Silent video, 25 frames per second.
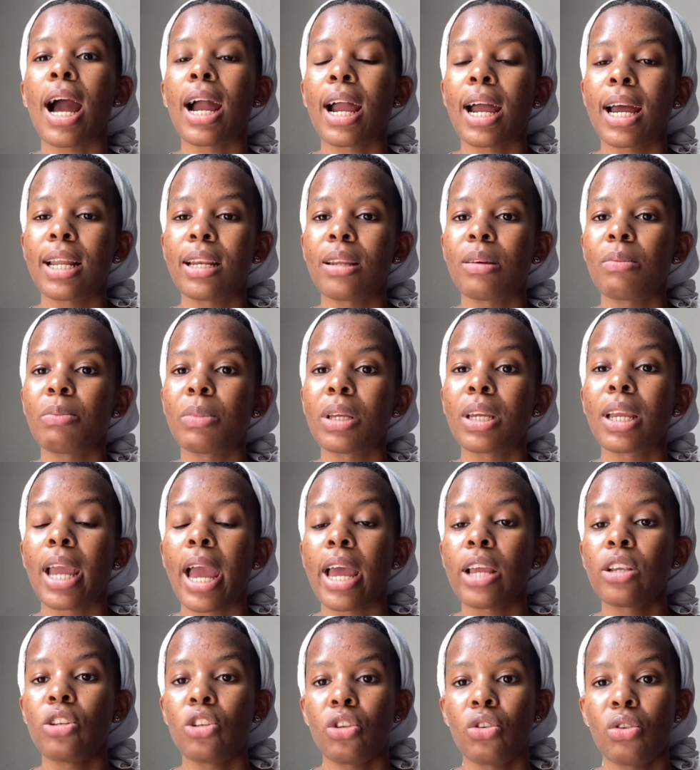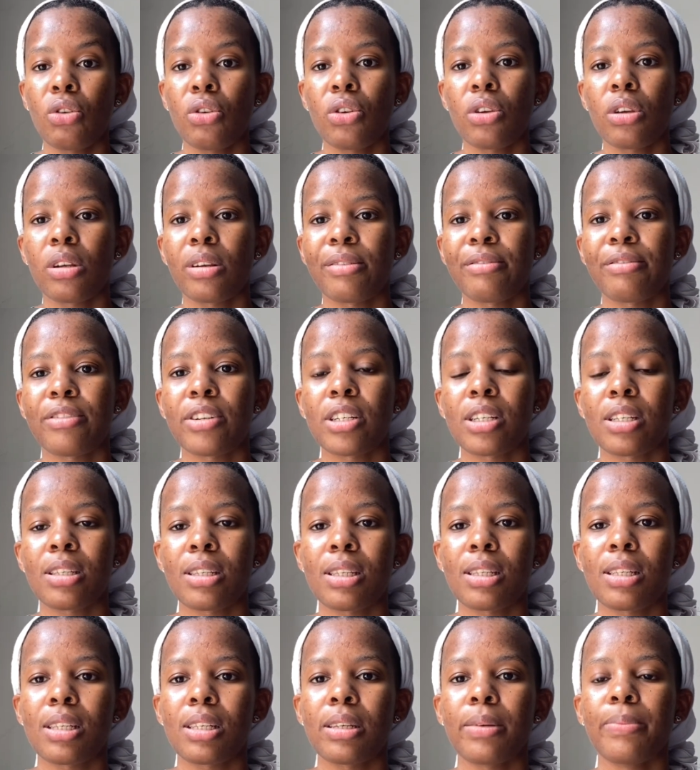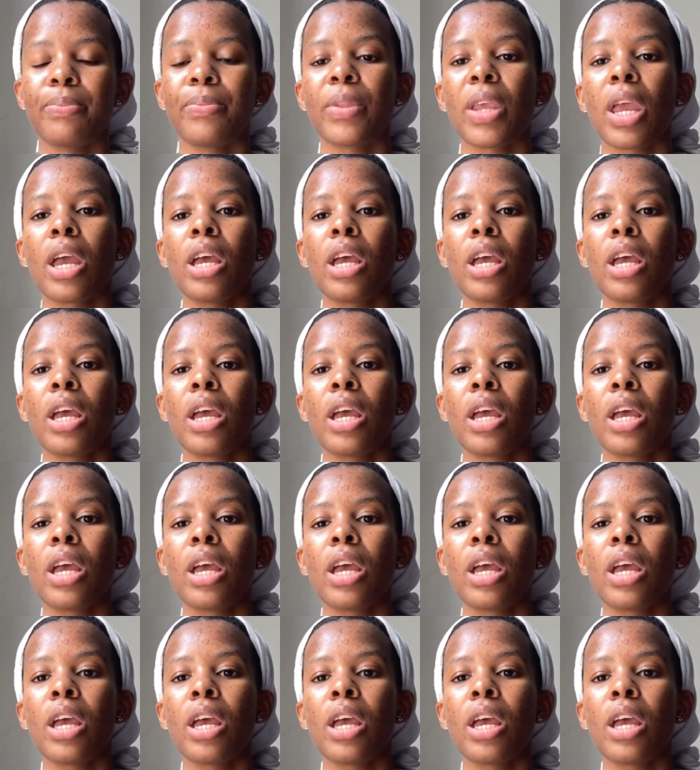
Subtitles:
academic at your university.